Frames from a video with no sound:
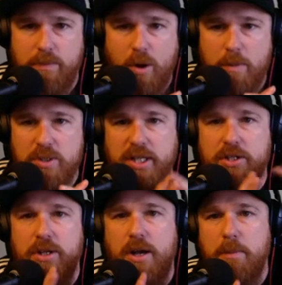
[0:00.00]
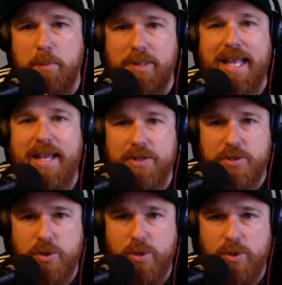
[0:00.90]
almost like a play in a
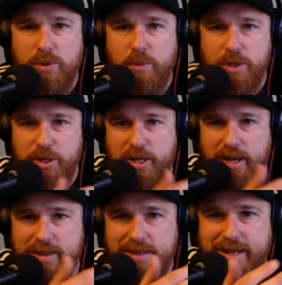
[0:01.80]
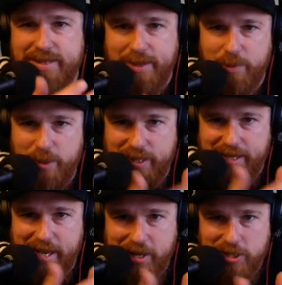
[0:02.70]
school where you cut things out of wood and
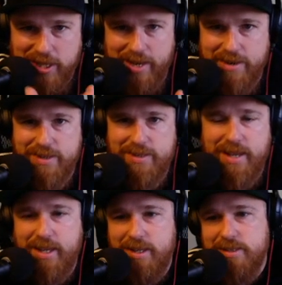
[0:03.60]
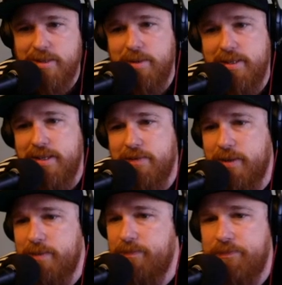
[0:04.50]
each layer is taking you someplace different.